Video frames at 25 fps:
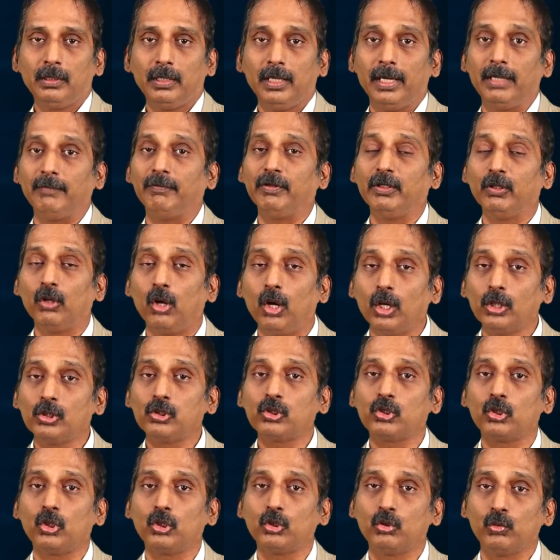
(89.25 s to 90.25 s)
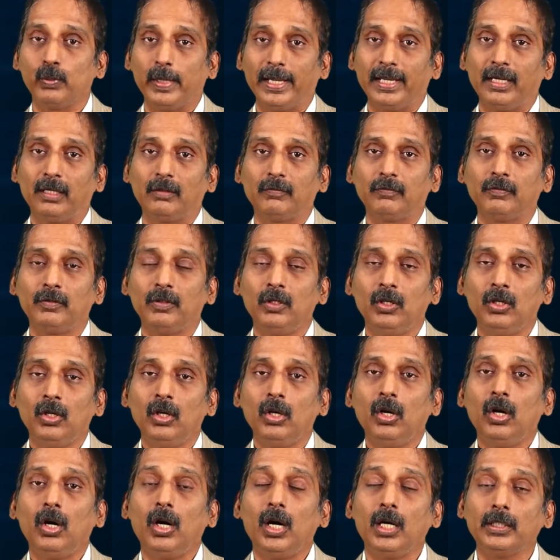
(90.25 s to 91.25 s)
And we'll also dwell
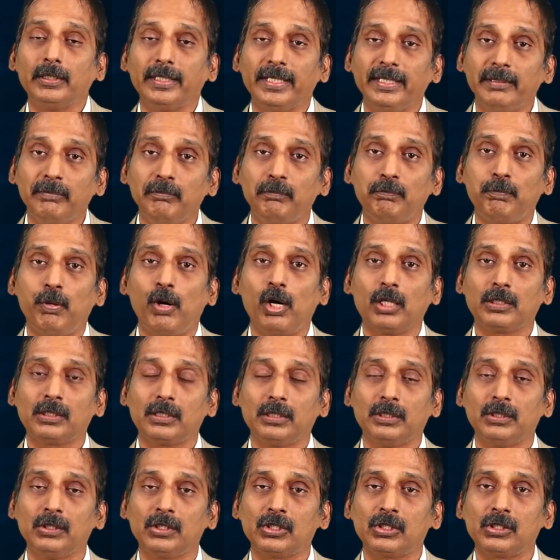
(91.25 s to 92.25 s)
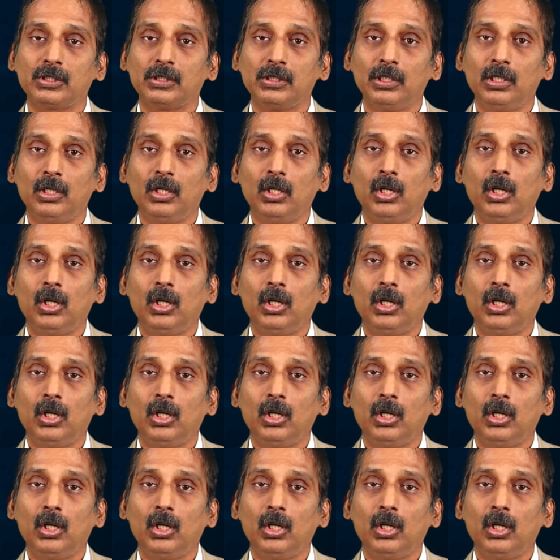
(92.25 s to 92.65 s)
on the importance